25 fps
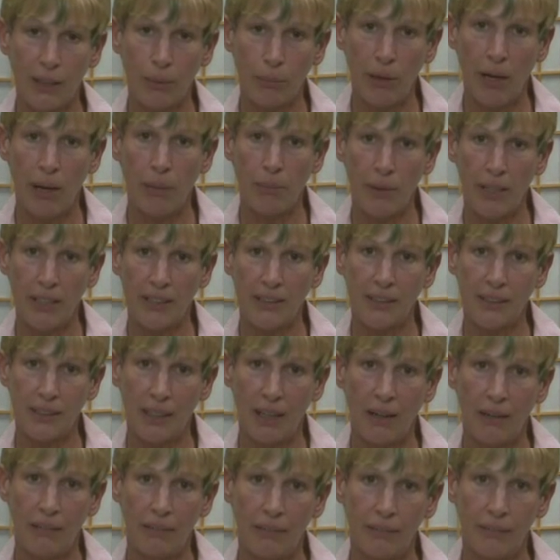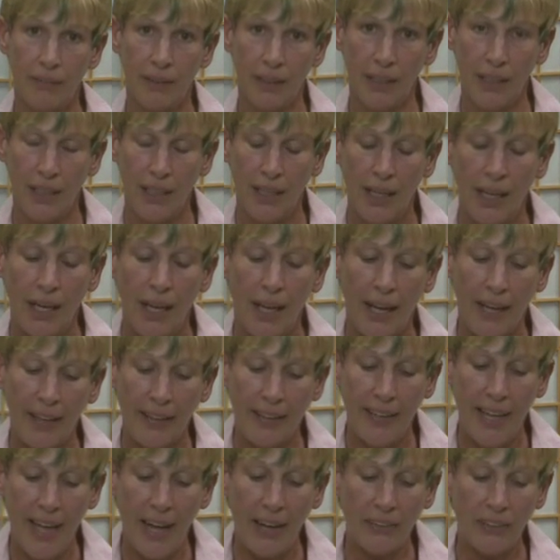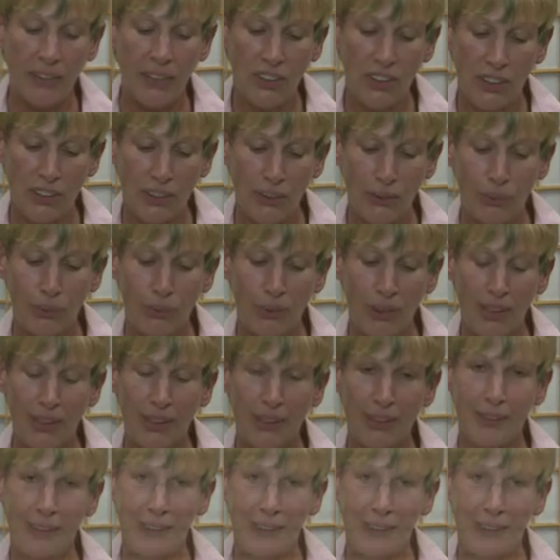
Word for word: about myself and now she's reading